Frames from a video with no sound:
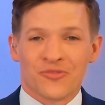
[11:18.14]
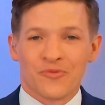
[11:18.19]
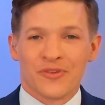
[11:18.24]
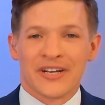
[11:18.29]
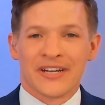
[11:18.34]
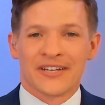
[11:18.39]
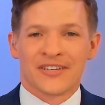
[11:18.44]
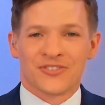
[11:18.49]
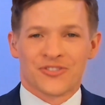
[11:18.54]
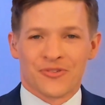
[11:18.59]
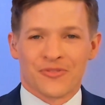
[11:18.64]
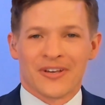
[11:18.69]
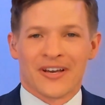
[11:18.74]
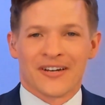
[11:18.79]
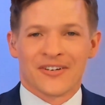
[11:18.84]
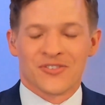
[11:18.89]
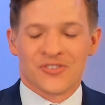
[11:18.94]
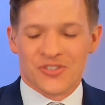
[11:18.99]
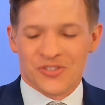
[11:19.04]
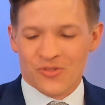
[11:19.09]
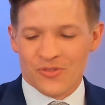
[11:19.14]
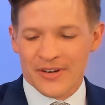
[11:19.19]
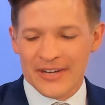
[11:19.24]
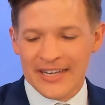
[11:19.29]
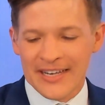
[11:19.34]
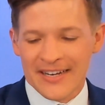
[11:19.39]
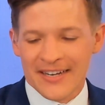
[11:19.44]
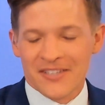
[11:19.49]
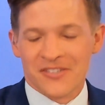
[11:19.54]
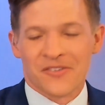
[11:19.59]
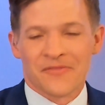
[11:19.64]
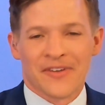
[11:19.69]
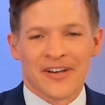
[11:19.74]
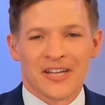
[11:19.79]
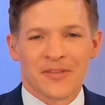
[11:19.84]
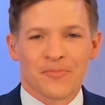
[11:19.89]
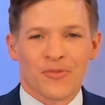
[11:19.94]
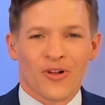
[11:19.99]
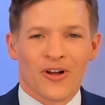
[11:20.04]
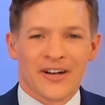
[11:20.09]
to read Julianna's story, it is
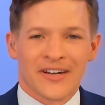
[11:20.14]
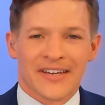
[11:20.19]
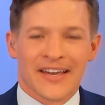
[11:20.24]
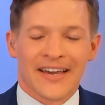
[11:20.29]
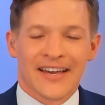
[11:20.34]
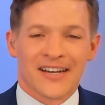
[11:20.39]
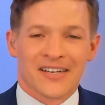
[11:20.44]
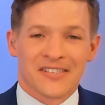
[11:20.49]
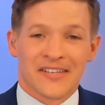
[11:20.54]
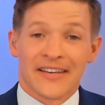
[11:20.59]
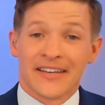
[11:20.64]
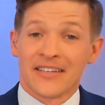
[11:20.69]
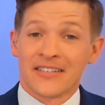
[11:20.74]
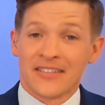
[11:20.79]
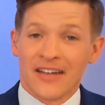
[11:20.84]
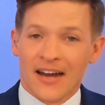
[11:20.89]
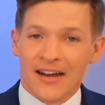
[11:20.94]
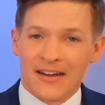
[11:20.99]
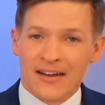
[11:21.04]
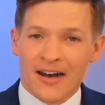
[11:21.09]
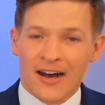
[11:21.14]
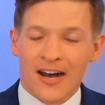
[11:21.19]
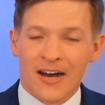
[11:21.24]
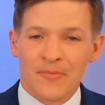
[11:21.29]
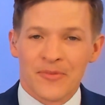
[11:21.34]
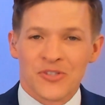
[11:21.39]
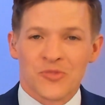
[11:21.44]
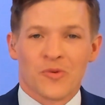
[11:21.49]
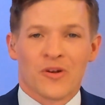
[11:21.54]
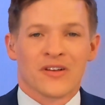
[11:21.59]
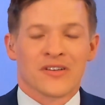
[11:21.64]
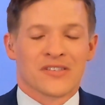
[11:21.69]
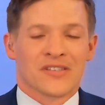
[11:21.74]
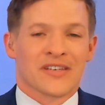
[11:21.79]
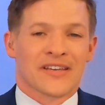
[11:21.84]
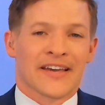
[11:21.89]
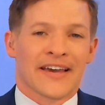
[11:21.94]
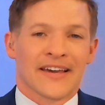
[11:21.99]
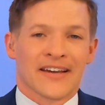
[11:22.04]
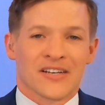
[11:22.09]
available on KXAN.com as well as
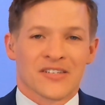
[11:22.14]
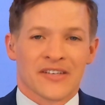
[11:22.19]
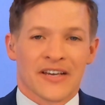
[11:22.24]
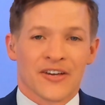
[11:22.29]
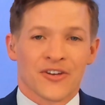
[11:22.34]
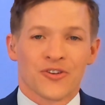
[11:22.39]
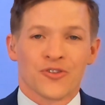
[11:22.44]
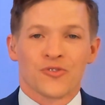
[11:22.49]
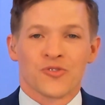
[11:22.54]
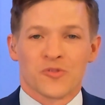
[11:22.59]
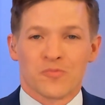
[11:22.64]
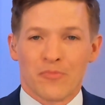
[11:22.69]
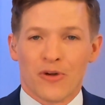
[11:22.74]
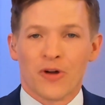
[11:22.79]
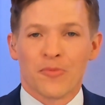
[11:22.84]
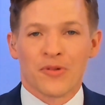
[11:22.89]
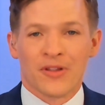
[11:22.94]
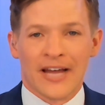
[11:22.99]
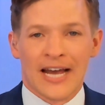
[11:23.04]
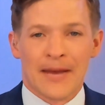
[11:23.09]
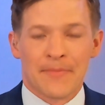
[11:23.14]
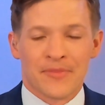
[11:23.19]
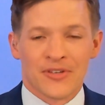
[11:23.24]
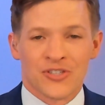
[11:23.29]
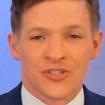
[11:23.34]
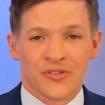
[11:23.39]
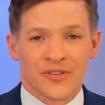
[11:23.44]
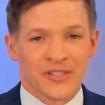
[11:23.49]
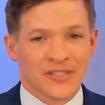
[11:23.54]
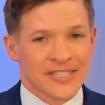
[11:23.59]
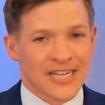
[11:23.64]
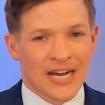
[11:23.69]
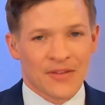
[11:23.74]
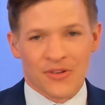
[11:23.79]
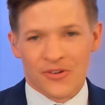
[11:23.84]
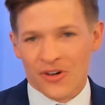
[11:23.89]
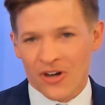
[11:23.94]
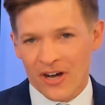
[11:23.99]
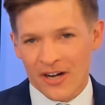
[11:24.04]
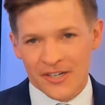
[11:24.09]
the KXAN News mobile app that you can
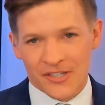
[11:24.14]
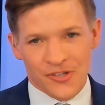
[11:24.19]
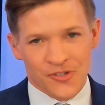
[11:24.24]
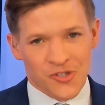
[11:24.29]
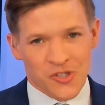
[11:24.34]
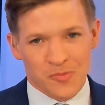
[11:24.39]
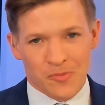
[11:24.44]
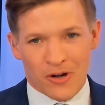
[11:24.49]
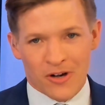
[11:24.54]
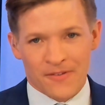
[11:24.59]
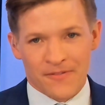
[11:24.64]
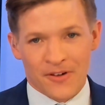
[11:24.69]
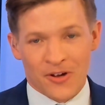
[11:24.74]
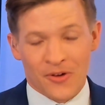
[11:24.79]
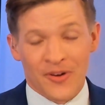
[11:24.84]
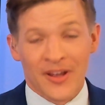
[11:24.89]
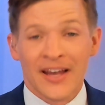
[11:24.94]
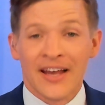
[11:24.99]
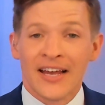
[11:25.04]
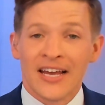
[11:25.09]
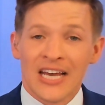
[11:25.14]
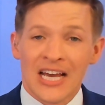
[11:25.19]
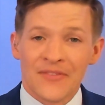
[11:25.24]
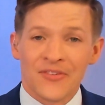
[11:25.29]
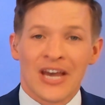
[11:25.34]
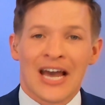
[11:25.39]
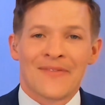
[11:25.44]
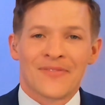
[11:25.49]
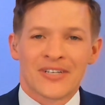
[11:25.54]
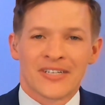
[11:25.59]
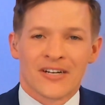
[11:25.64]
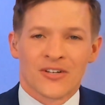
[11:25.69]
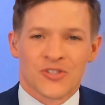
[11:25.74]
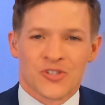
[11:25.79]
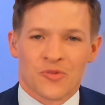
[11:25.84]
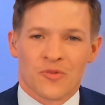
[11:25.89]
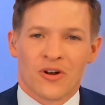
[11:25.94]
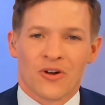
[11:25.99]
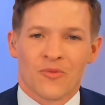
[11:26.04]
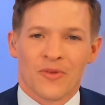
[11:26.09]
download onto your smartphone if you haven't done
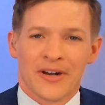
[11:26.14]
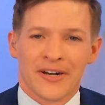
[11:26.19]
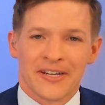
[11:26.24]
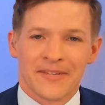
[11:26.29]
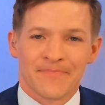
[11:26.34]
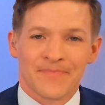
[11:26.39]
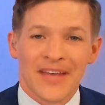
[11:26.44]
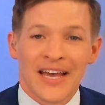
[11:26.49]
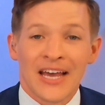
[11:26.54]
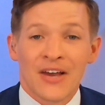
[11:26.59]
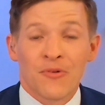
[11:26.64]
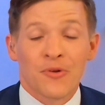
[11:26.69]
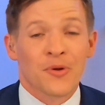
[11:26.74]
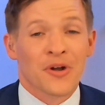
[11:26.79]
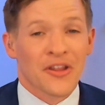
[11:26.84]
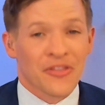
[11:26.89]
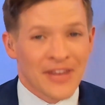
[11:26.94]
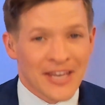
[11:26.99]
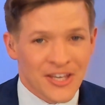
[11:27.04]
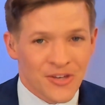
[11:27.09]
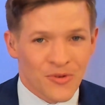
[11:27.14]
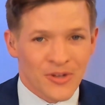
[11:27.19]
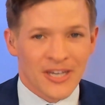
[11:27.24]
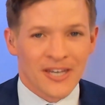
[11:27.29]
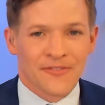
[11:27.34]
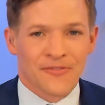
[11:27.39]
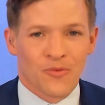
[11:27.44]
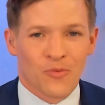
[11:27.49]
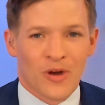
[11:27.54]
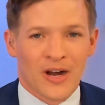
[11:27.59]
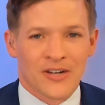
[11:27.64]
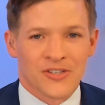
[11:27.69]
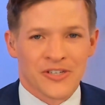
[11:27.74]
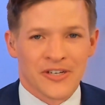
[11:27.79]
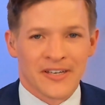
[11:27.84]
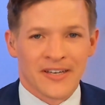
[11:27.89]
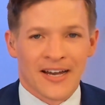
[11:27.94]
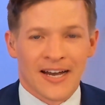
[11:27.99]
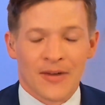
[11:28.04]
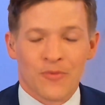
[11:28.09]
so already. We want to thank you again for
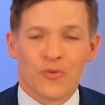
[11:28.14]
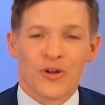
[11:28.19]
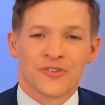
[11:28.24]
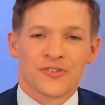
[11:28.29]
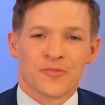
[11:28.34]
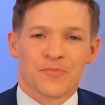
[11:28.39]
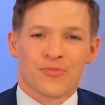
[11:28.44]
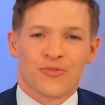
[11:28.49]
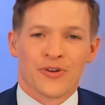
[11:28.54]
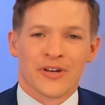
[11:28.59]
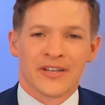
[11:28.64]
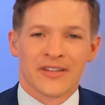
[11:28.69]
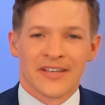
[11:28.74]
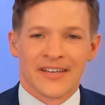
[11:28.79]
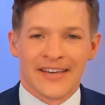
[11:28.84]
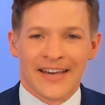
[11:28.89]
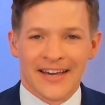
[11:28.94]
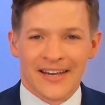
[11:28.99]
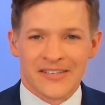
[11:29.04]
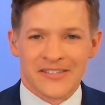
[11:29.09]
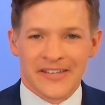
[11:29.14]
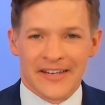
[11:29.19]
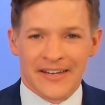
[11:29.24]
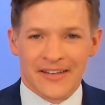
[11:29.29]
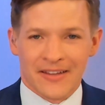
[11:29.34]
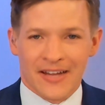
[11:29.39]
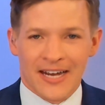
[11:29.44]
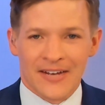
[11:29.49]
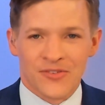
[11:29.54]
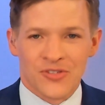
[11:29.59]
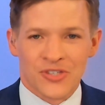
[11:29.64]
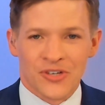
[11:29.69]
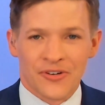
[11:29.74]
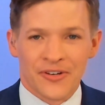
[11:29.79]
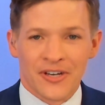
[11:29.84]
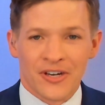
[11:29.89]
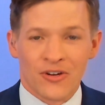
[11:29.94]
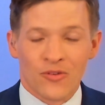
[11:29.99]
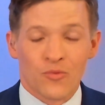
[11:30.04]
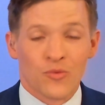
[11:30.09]
watching. I'm Will DuPree in the KXAN Live
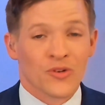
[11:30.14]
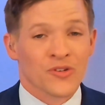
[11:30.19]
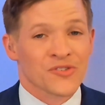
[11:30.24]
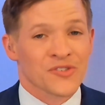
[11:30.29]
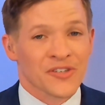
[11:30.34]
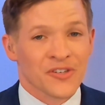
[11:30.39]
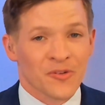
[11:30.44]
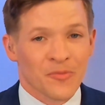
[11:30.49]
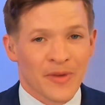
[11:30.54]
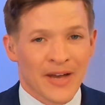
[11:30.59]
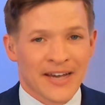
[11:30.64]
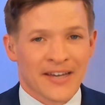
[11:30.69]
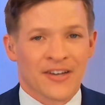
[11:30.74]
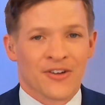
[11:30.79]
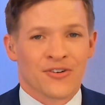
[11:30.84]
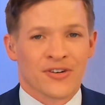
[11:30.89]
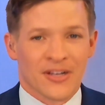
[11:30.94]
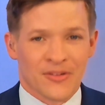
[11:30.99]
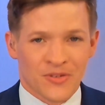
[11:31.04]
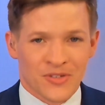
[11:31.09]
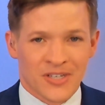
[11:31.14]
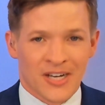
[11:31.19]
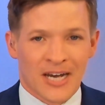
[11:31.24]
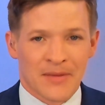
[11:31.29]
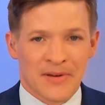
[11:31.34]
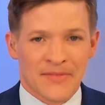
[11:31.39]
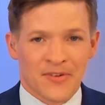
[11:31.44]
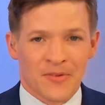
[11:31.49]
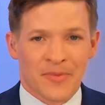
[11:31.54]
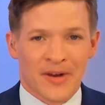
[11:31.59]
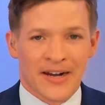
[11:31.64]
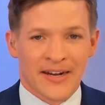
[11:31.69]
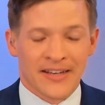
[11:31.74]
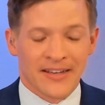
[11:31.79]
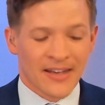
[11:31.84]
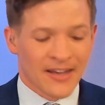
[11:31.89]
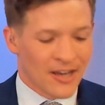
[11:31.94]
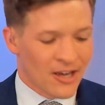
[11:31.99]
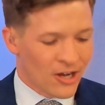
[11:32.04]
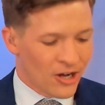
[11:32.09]
Studio. We'll see you back here another time,
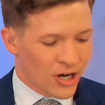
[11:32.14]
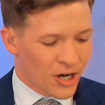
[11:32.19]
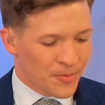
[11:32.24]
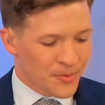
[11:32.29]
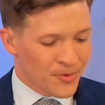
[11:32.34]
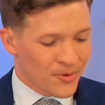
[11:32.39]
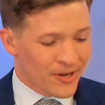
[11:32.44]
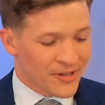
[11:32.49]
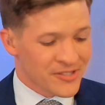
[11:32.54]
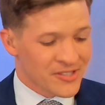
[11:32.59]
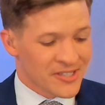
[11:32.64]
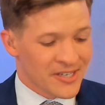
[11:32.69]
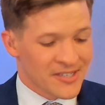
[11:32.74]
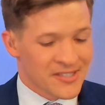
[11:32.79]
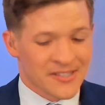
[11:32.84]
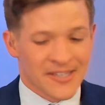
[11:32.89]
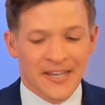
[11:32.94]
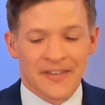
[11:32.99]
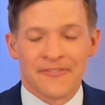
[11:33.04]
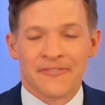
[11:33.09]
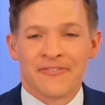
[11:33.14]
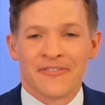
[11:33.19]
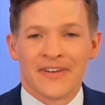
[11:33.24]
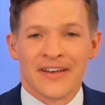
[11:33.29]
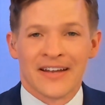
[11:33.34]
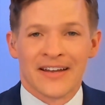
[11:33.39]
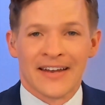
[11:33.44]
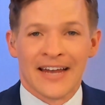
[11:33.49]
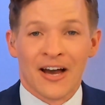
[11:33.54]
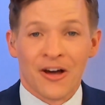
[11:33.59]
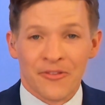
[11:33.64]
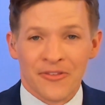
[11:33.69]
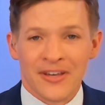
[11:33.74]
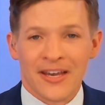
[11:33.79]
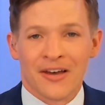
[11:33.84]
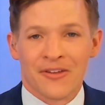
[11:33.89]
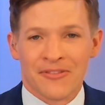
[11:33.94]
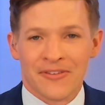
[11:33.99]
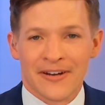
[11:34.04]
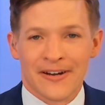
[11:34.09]
everybody. Hope you all stay safe and
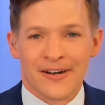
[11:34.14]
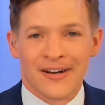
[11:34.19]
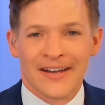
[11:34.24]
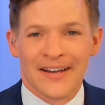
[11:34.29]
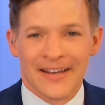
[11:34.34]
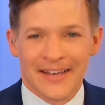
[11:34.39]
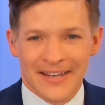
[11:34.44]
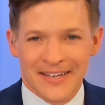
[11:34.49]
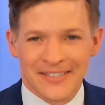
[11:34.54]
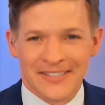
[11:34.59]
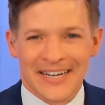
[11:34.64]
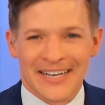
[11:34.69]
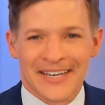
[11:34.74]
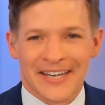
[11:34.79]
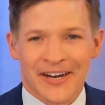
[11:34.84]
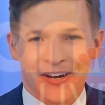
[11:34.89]
healthy out there. Take